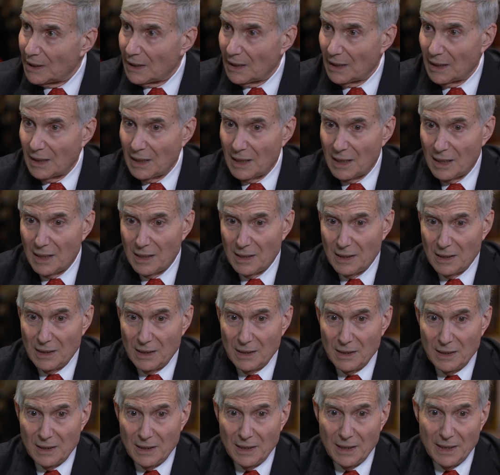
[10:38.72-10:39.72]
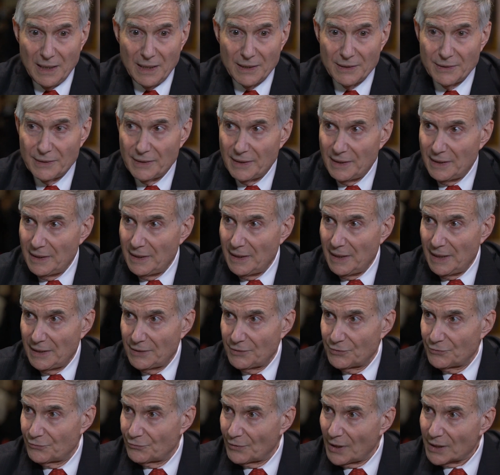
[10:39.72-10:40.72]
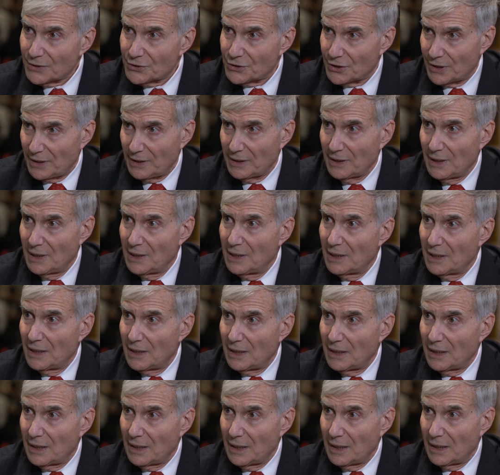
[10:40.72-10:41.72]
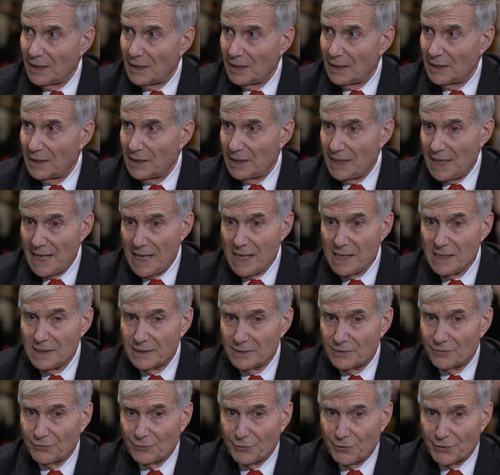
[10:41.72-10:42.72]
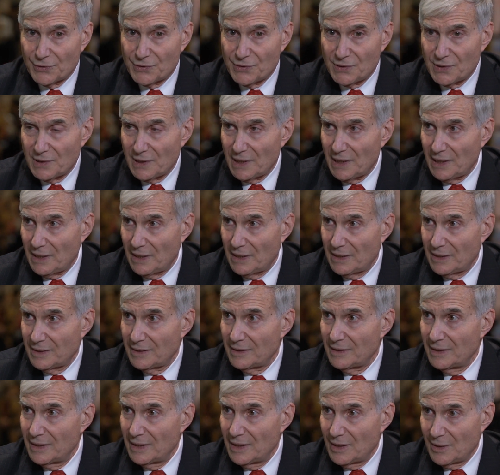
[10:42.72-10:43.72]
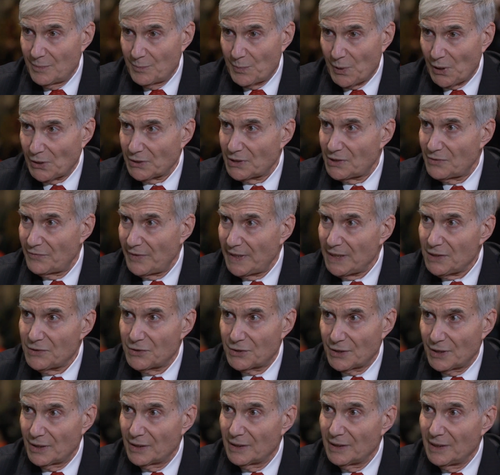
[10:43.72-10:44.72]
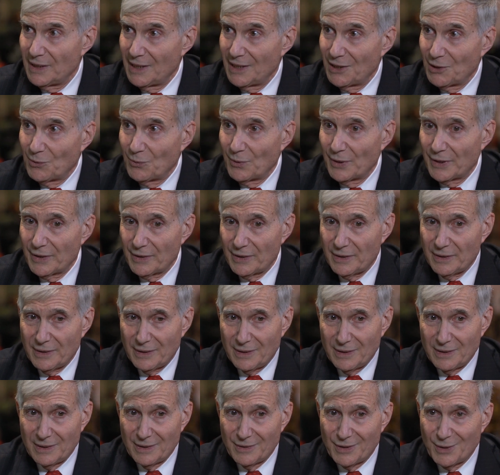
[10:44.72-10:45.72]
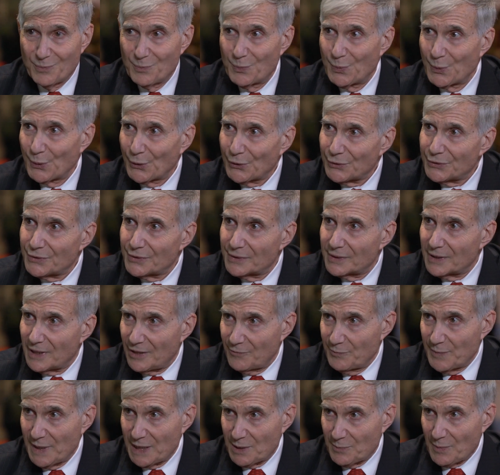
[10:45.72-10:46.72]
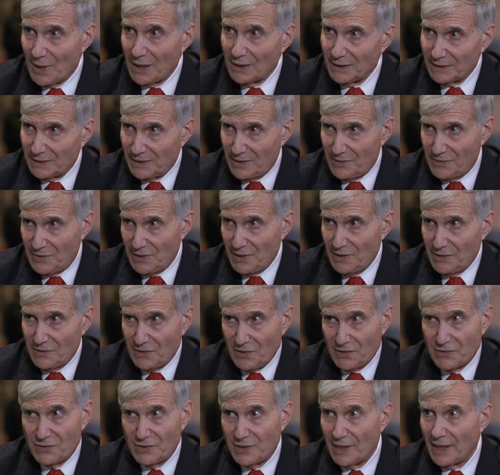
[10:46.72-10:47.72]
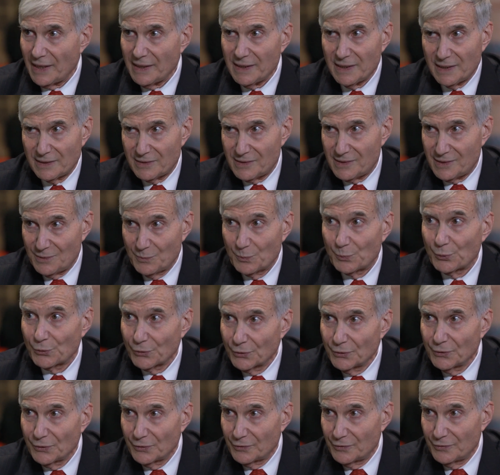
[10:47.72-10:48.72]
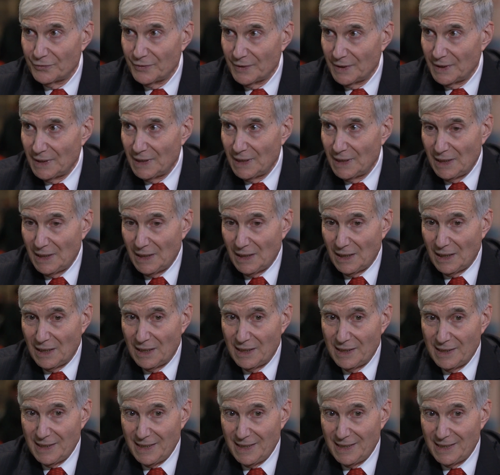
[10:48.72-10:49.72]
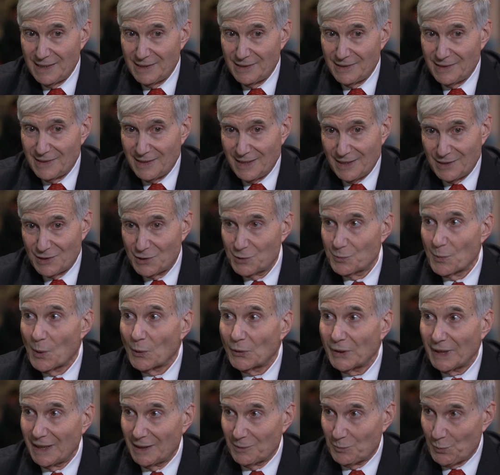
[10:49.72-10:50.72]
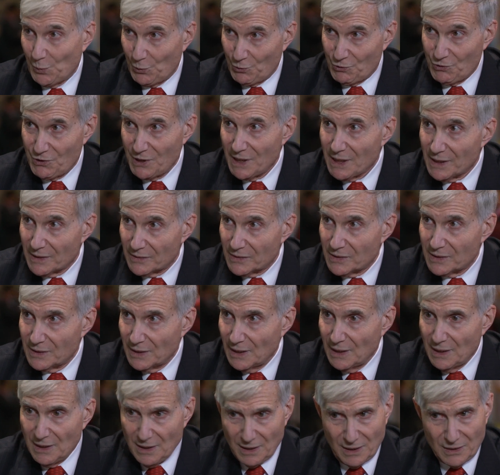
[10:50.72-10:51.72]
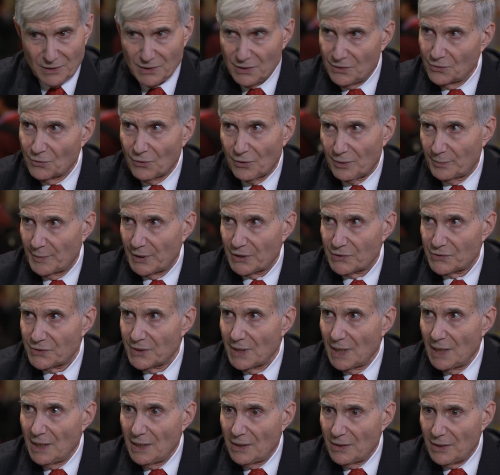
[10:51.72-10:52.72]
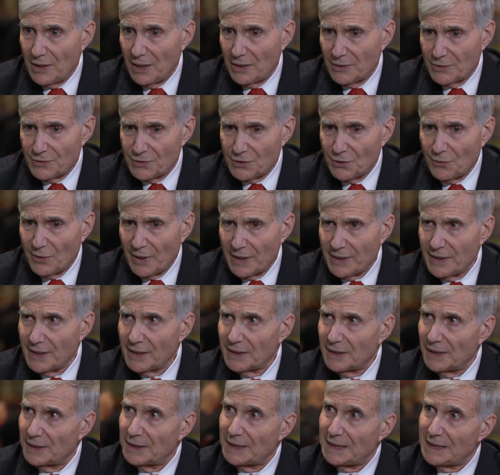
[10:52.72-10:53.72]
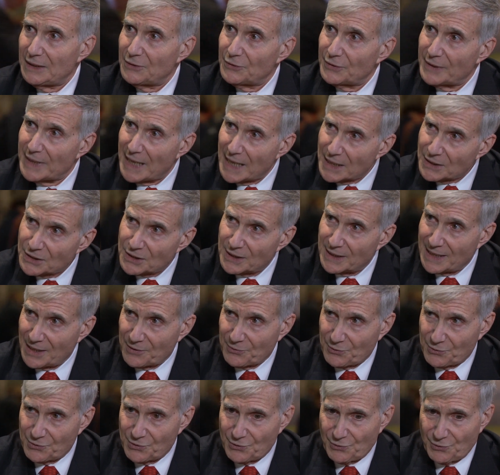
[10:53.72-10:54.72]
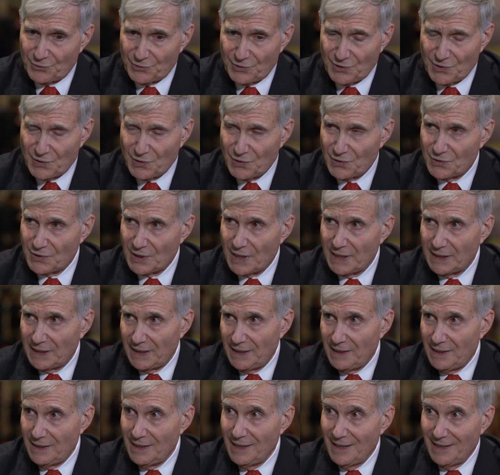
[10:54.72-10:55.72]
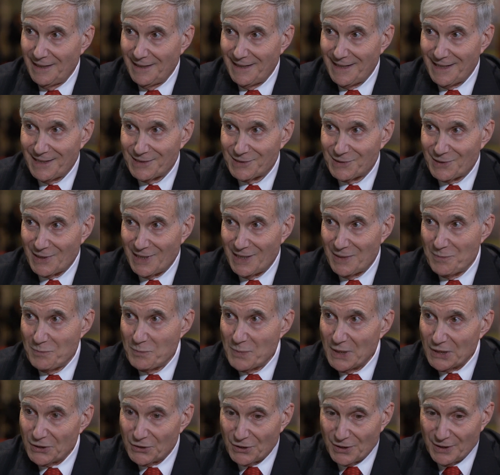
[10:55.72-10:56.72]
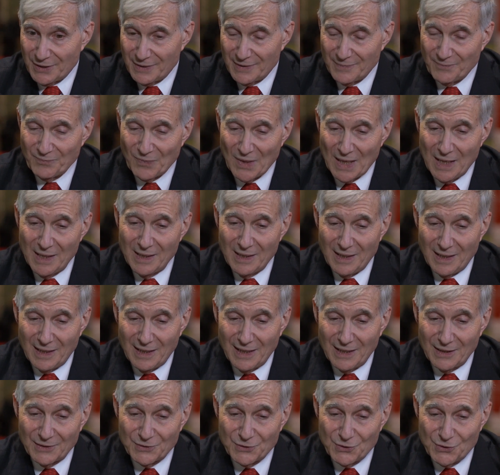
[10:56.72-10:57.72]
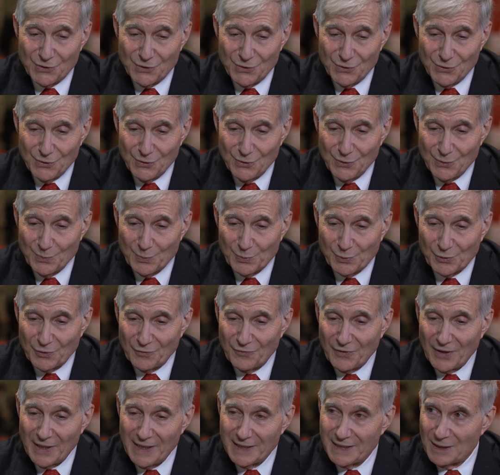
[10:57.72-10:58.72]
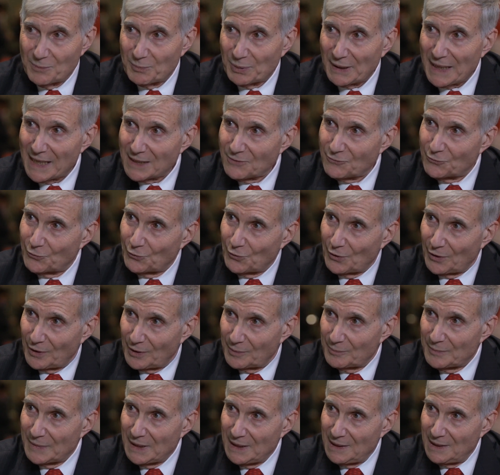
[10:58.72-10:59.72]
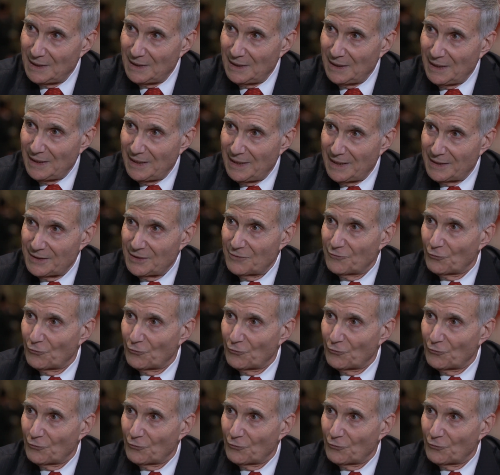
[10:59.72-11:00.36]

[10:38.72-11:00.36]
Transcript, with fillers: uh, and, and Russia, uh, and of course uh, parts of Asia where the burden of metabolic disease as diets improve uh, and as smoking persists is enormous. Uh, so I think that the International Atherosclerosis Society has a mission uh, to provide a platform and a